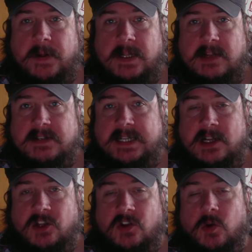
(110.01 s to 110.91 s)
Now
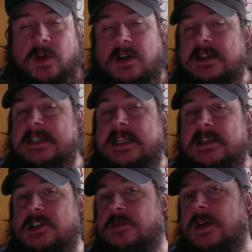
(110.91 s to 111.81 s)
stage 2, we're going to say the
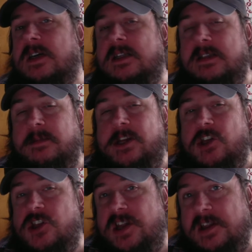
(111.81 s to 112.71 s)
Shema, and as I
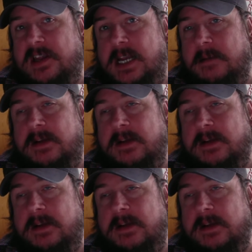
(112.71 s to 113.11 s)
mentioned yesterday,